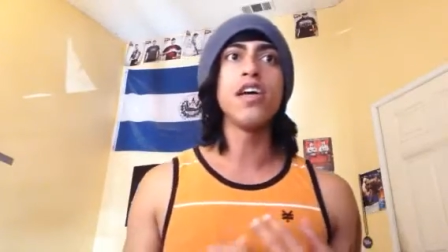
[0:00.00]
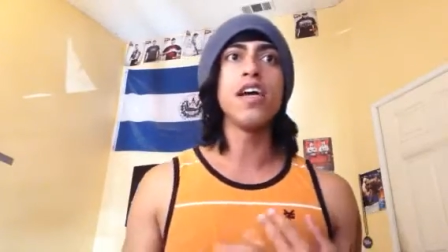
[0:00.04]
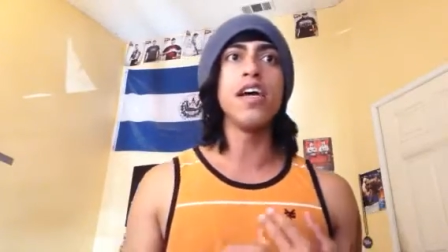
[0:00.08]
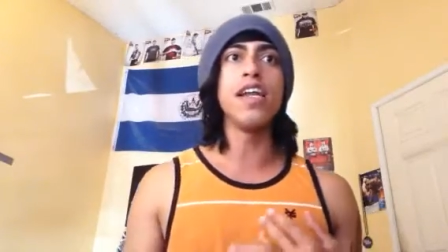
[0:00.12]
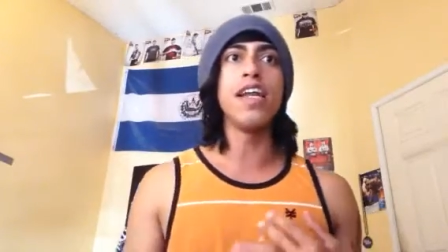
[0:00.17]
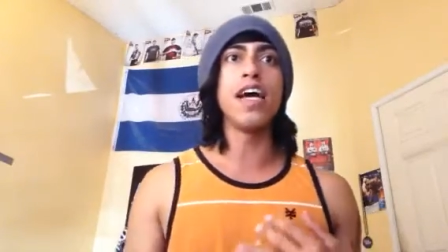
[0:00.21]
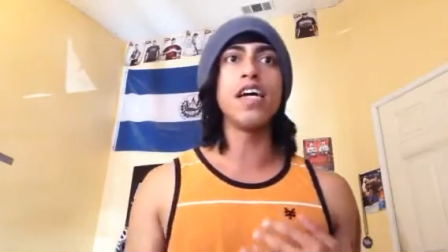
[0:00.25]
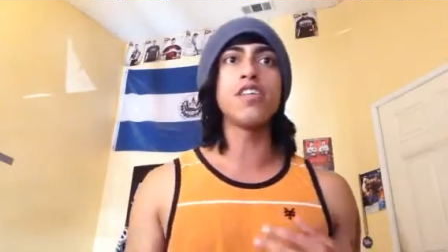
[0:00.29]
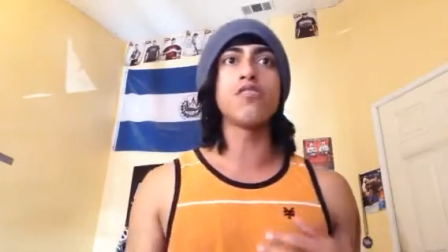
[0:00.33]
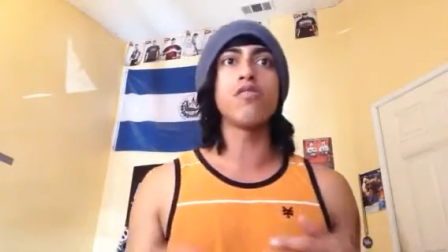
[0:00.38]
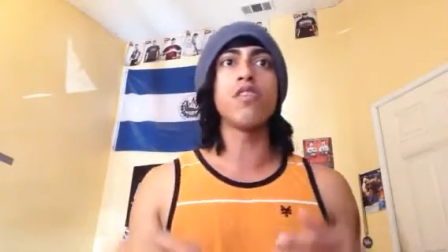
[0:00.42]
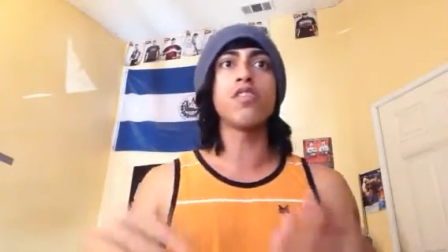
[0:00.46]

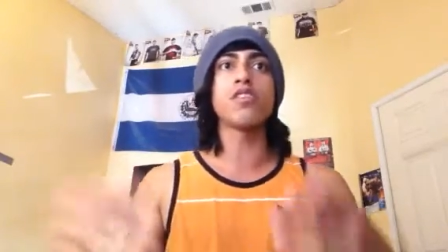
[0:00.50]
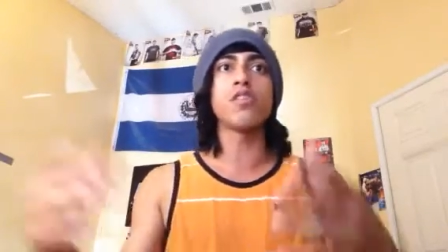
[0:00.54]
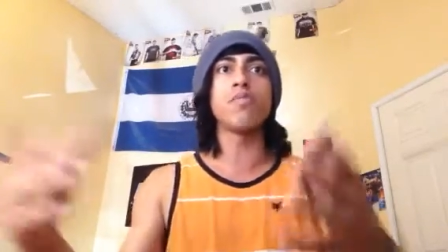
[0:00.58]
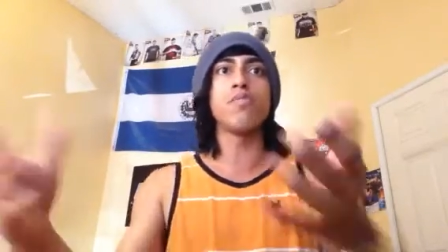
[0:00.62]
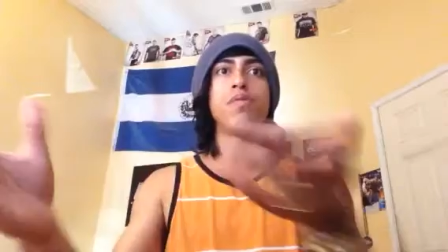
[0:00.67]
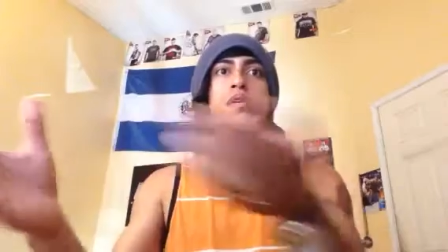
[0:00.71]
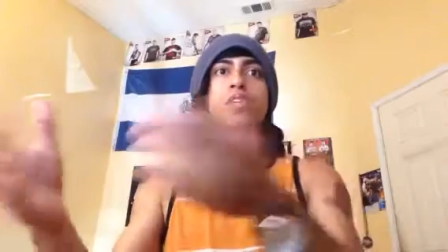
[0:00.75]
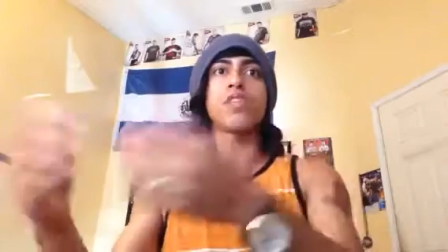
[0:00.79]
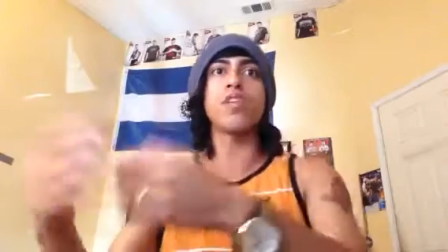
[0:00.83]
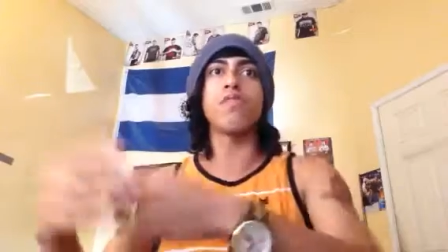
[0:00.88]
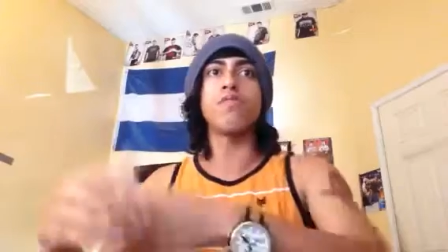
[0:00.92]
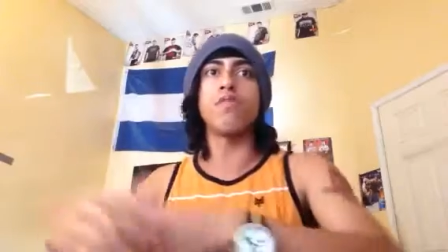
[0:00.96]
and as has a
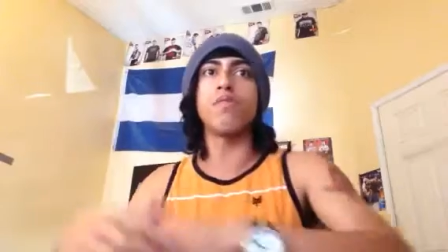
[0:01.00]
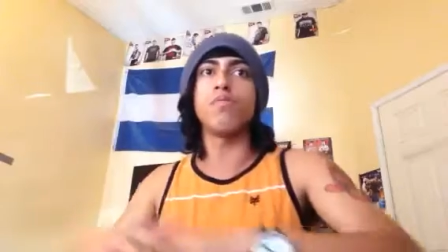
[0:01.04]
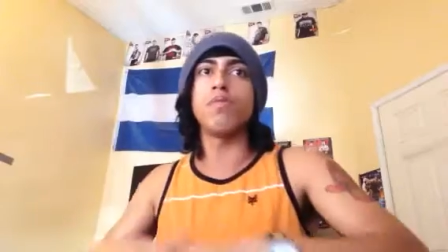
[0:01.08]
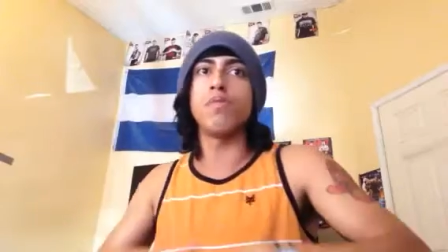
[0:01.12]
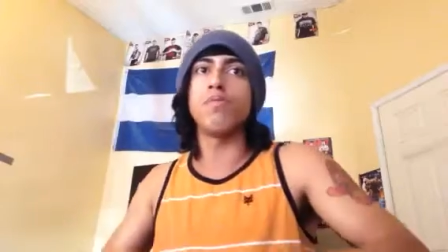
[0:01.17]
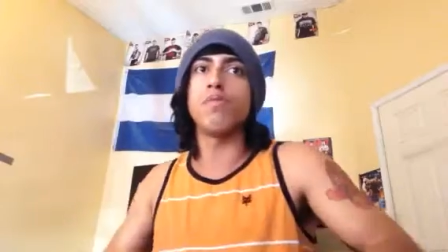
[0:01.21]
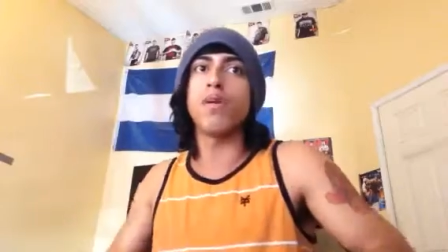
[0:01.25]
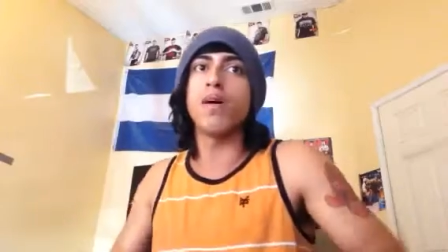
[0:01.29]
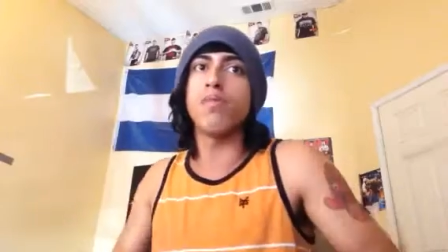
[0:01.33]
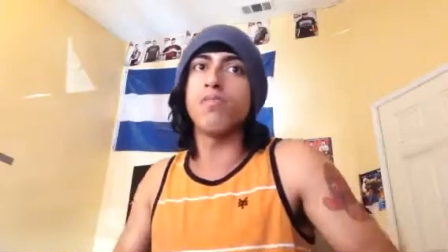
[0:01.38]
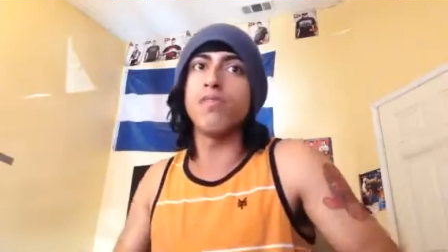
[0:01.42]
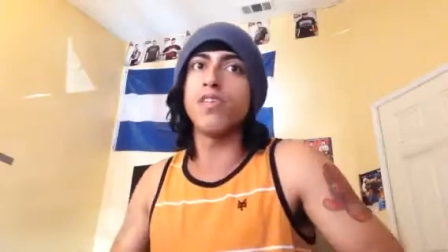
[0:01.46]
book that will be
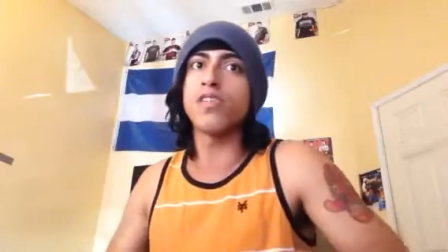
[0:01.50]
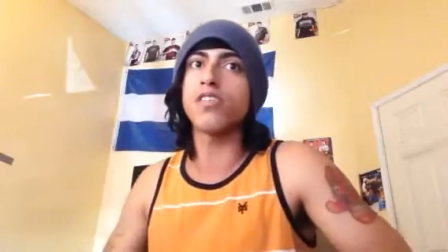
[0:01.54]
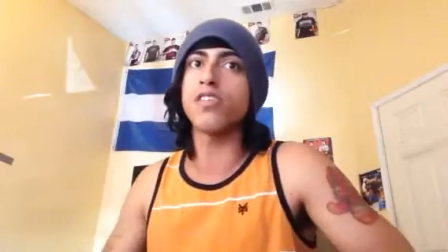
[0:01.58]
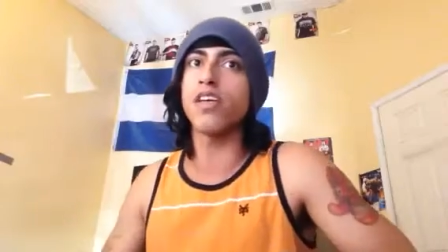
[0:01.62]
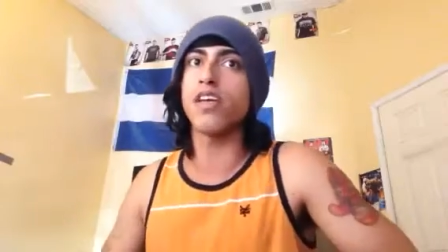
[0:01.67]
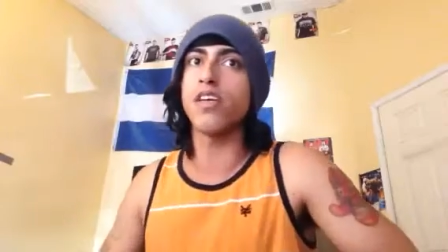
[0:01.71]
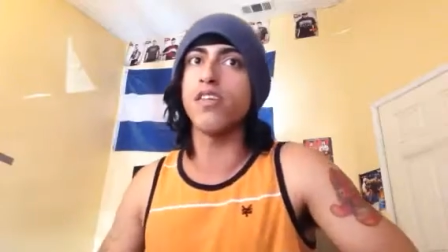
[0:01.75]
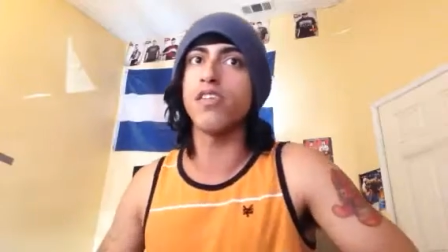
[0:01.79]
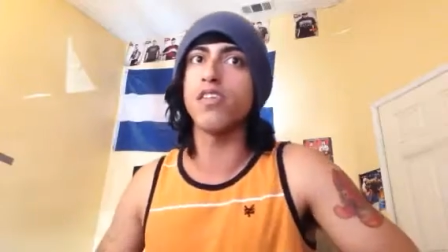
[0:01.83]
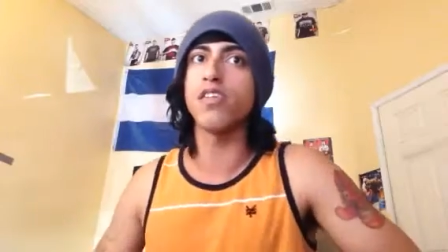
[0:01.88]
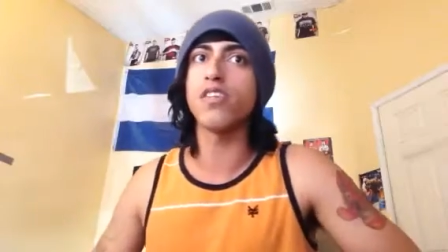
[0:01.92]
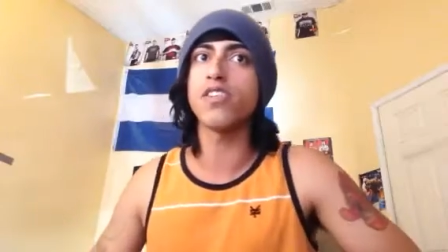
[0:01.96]
published
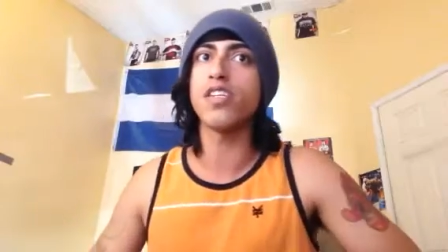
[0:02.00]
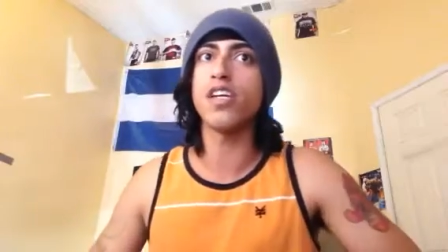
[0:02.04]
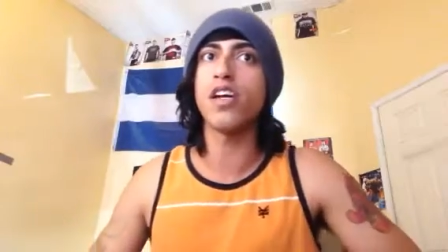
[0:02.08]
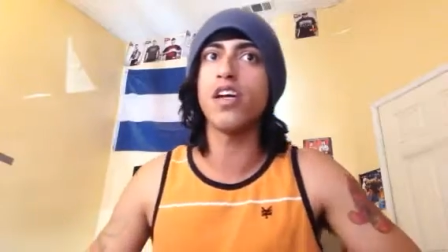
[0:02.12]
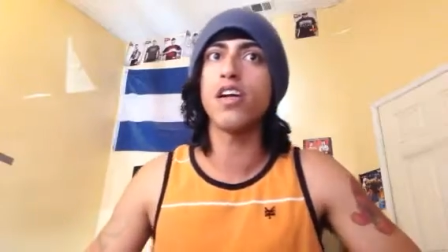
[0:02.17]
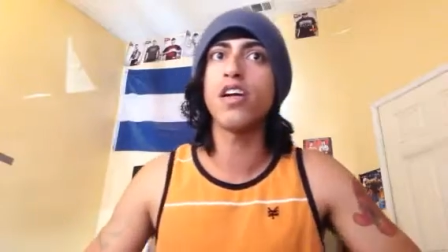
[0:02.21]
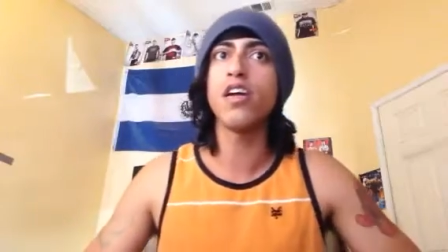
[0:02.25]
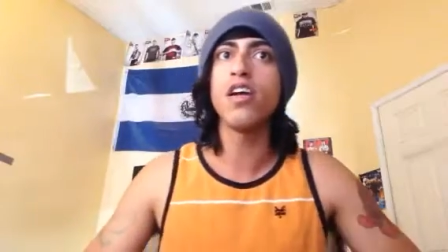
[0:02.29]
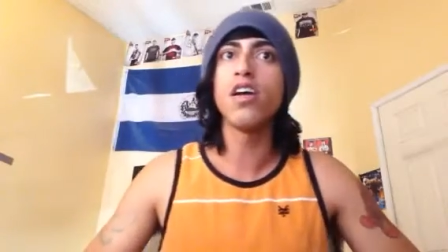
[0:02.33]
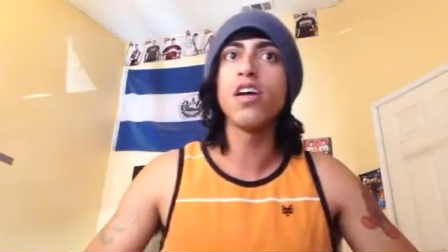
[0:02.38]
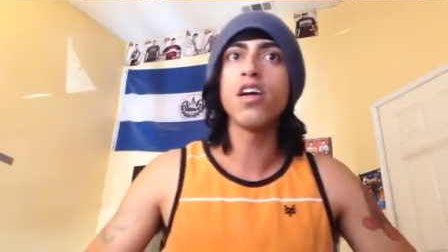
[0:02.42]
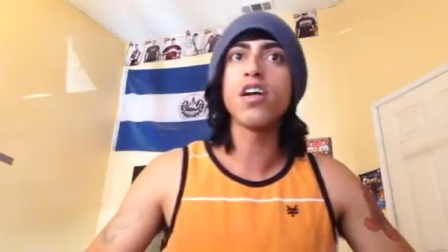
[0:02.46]
later this
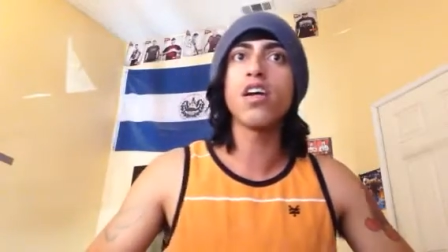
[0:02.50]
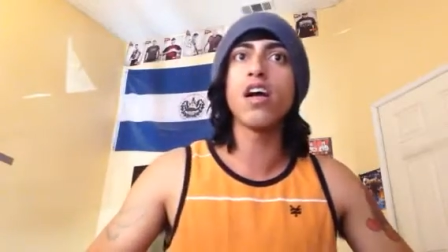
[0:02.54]
year,